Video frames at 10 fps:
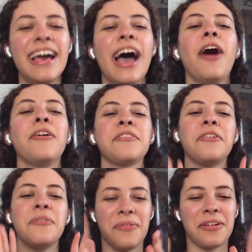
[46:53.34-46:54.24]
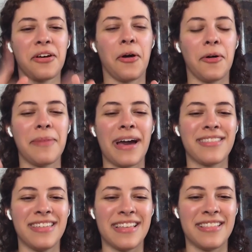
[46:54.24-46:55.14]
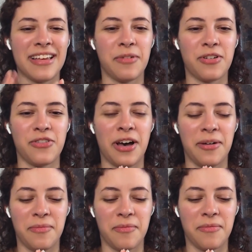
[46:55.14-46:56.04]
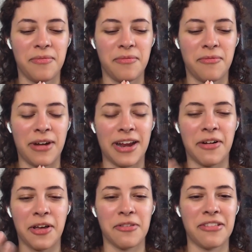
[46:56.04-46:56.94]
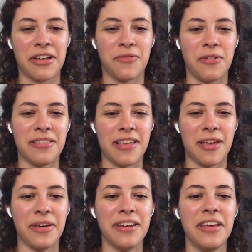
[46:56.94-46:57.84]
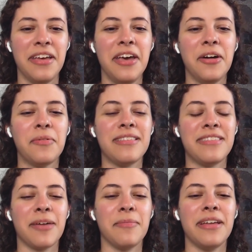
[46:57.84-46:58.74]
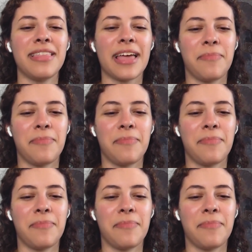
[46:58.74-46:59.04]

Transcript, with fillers: Also, going back to that scene where um Rhaenyra goes to confront Daemon when Daemon like